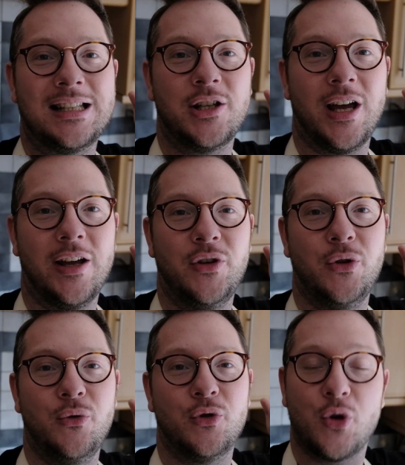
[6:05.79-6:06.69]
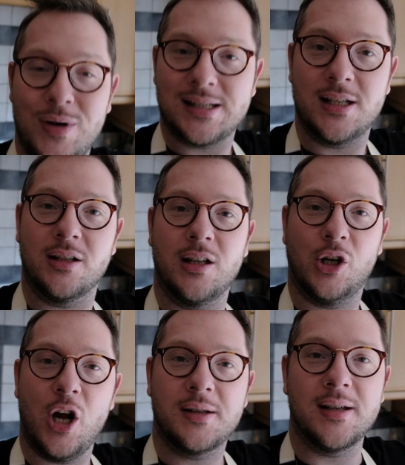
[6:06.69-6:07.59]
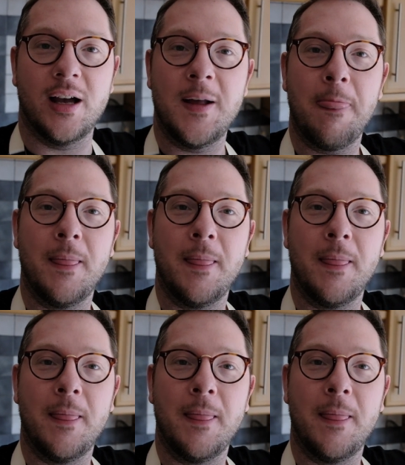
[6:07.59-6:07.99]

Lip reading: to that if you twist the cutter,